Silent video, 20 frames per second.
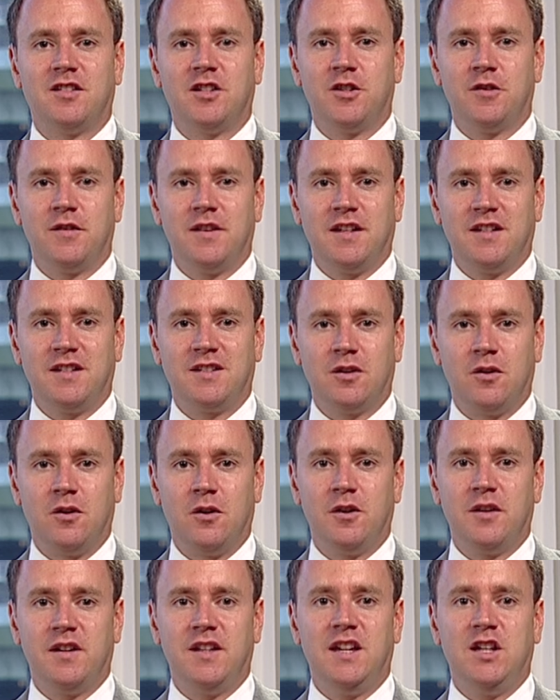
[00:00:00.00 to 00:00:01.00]
series
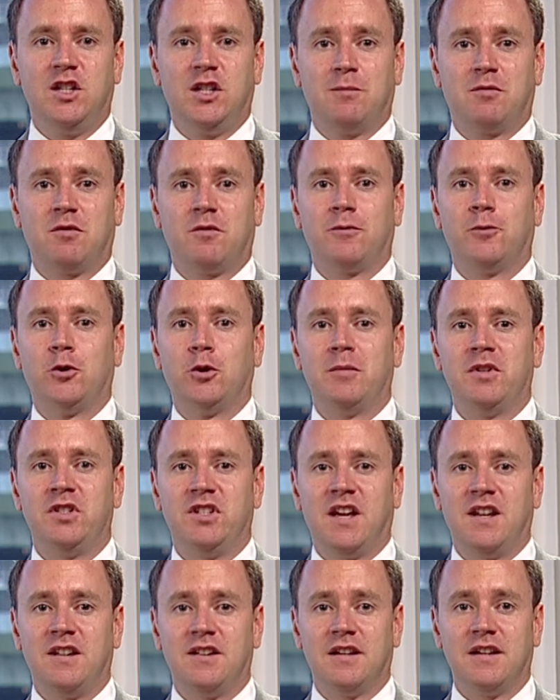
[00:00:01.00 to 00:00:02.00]
on Egypt's reform
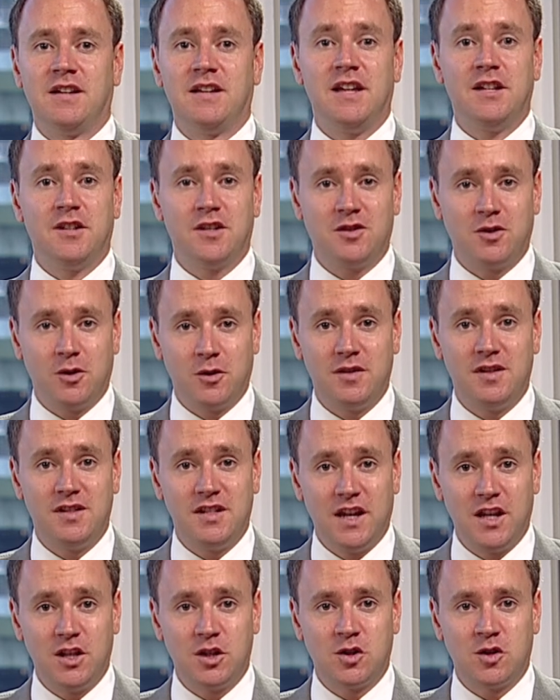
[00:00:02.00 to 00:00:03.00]
agenda in
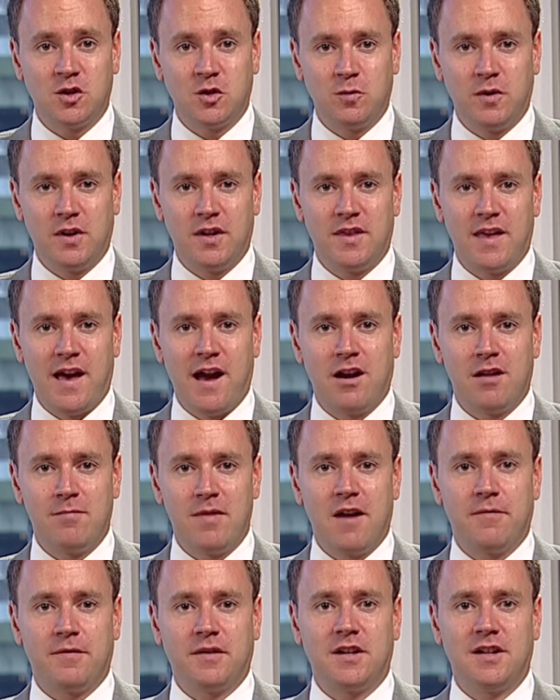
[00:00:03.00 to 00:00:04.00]
association with
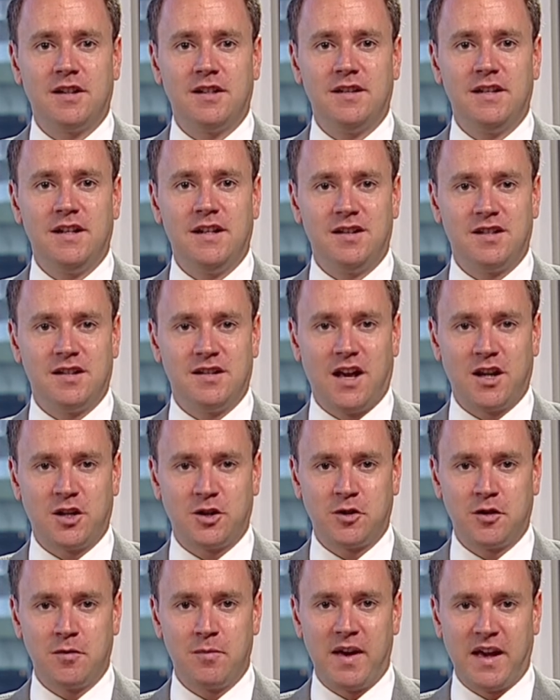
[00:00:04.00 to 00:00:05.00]
Arab African
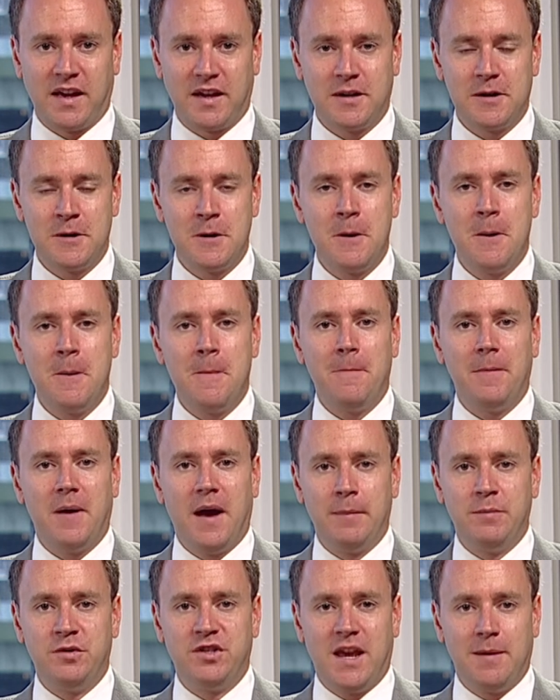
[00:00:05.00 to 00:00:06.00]
International Bank.
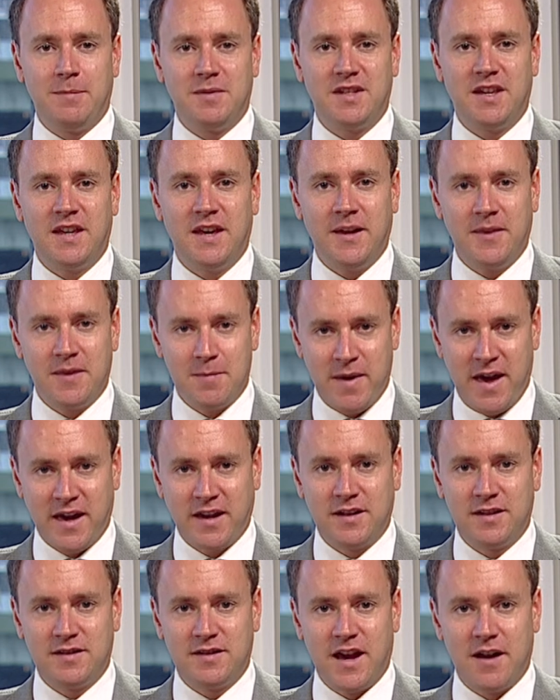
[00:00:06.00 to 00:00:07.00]
I'm James King, the
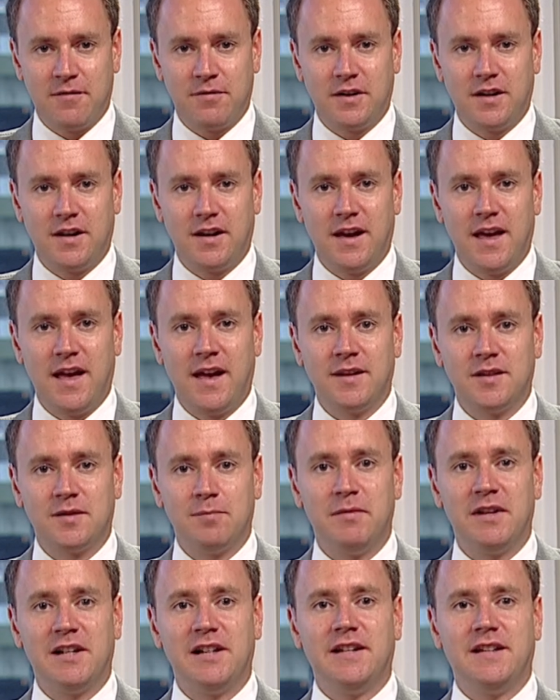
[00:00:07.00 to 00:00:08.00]
Bankers Africa
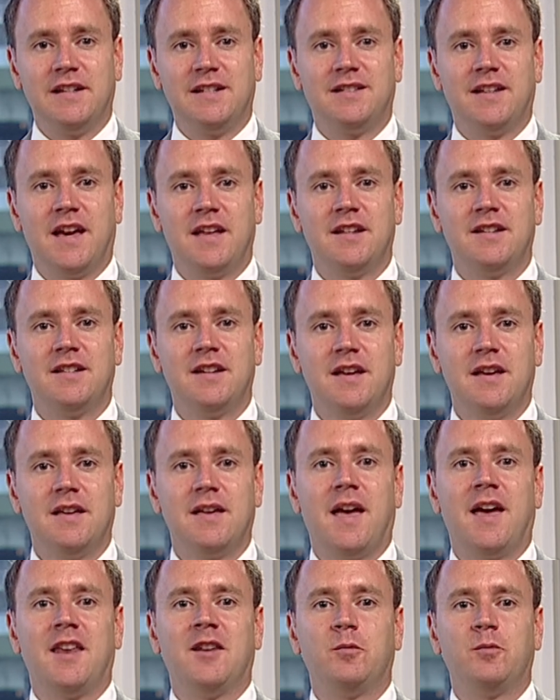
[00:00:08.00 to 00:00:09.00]
and Middle East editor,
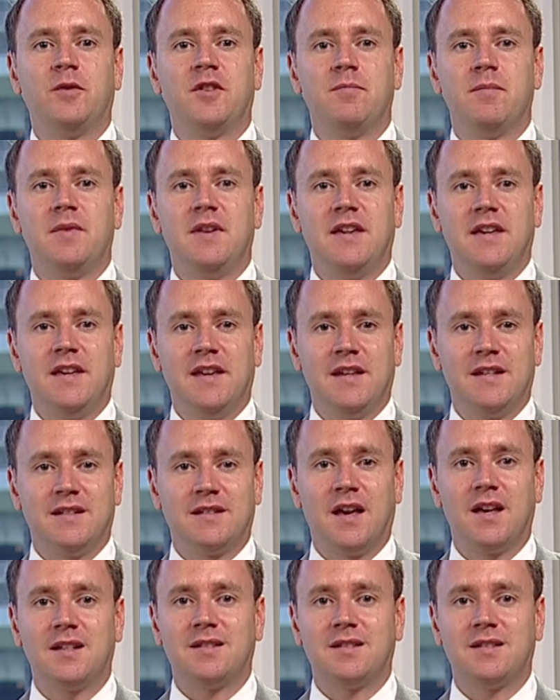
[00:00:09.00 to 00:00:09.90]
and with me is